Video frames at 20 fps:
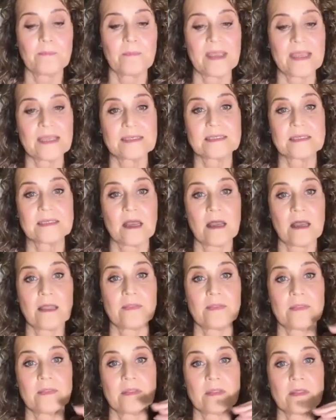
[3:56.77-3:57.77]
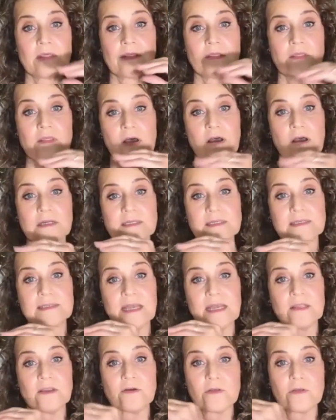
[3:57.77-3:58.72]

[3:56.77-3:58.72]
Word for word: based on the thoughts that